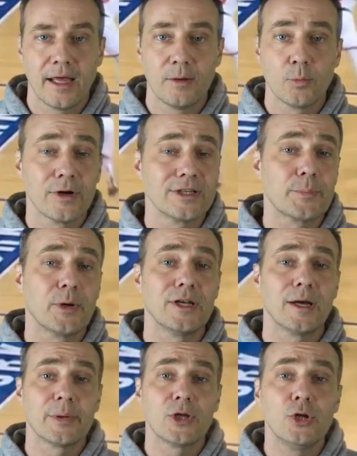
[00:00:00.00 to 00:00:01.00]
and where he's putting
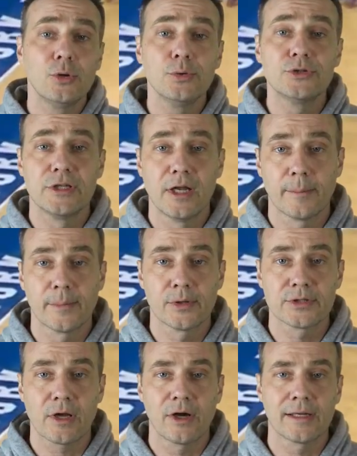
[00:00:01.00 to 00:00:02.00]
up huge
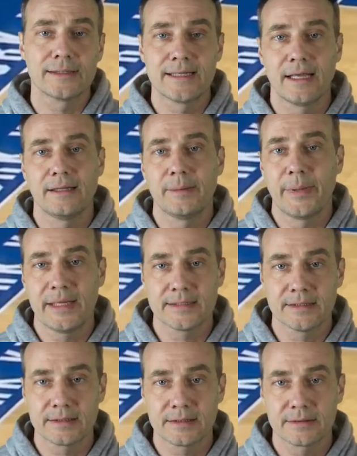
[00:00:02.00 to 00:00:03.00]
numbers on a daily
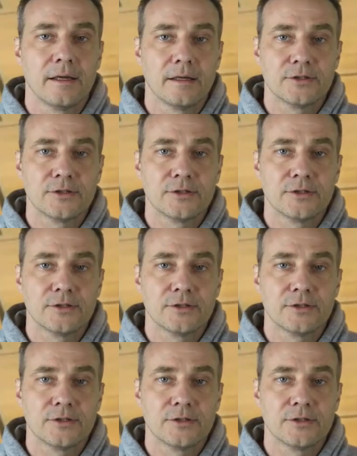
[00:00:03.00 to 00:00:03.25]
basis.